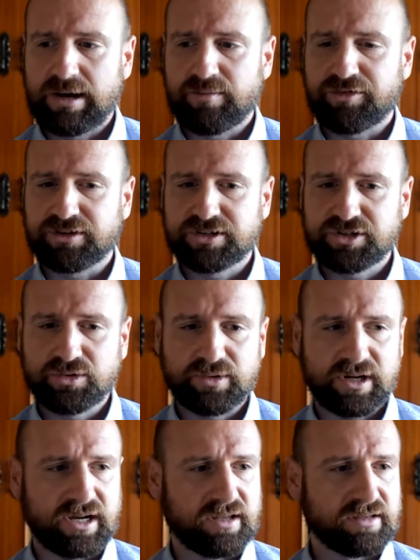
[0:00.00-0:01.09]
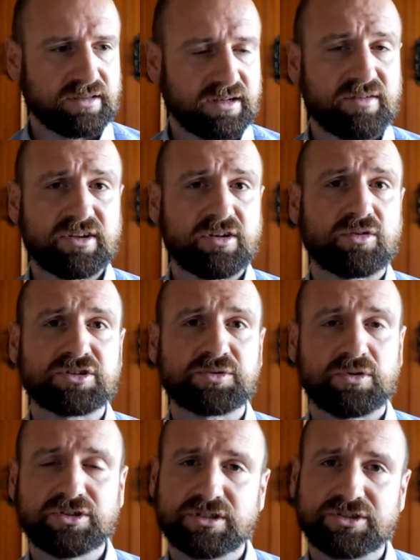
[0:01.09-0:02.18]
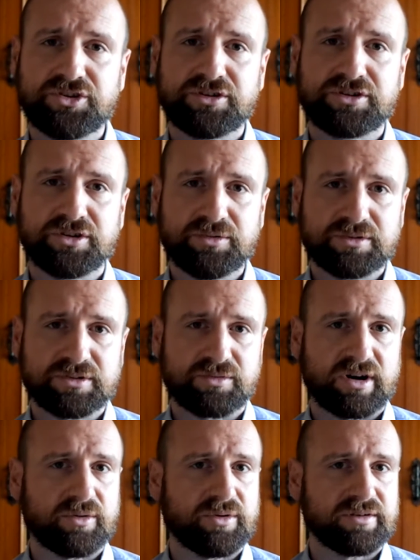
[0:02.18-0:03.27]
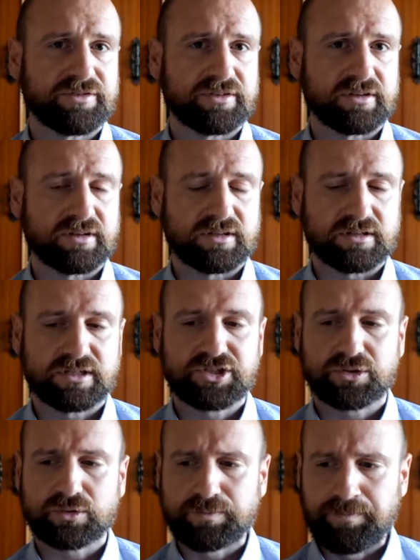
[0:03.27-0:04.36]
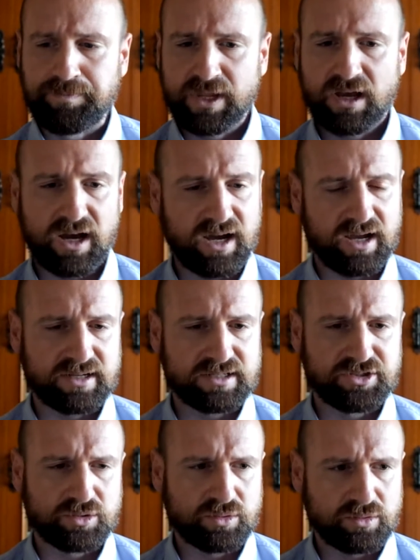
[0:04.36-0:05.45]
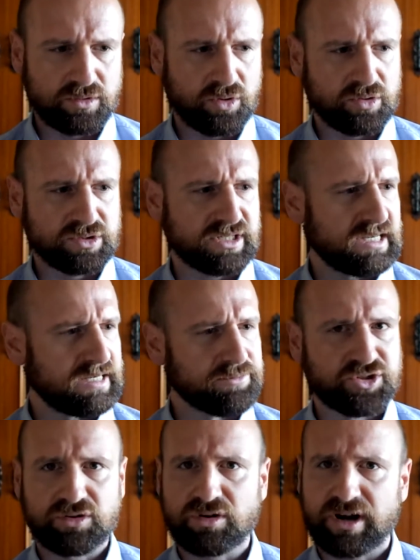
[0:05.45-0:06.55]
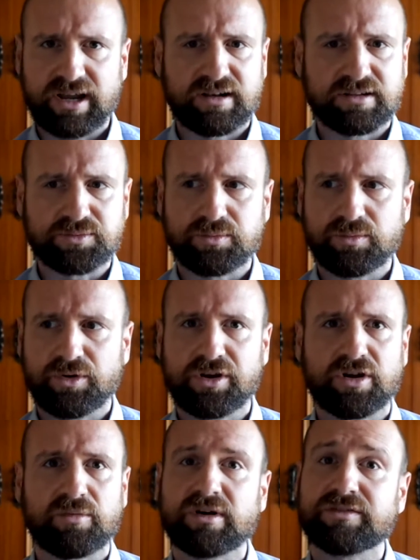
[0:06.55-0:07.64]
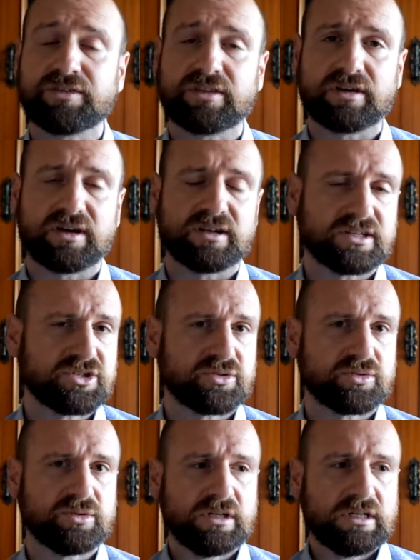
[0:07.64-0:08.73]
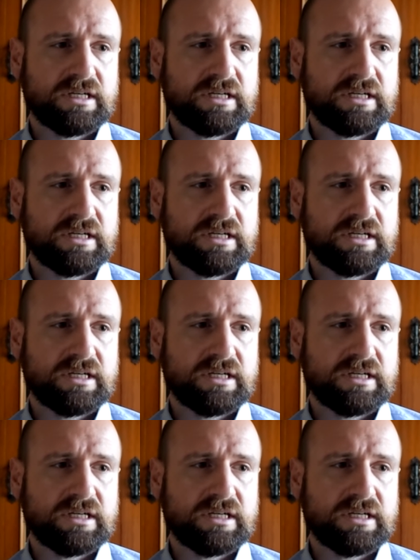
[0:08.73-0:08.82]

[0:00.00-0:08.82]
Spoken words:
For digital, the lovely Laura Swash at Tutor to You is writing one for the digital a digital course. John Crane is working on one for the digital